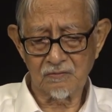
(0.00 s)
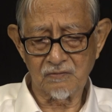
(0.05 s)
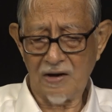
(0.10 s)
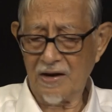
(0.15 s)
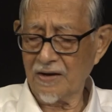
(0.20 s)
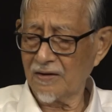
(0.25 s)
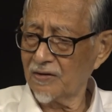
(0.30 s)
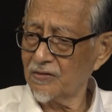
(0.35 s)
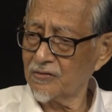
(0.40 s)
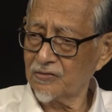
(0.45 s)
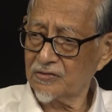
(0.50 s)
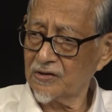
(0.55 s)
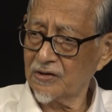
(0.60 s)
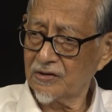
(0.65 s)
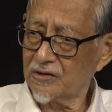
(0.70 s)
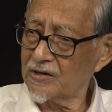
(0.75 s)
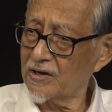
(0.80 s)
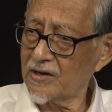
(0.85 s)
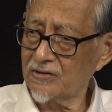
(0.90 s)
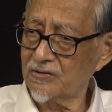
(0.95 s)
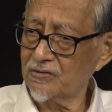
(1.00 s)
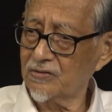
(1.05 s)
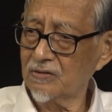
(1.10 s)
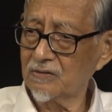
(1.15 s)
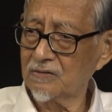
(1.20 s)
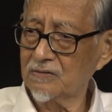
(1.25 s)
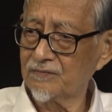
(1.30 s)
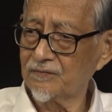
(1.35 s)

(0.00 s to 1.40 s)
violence and rage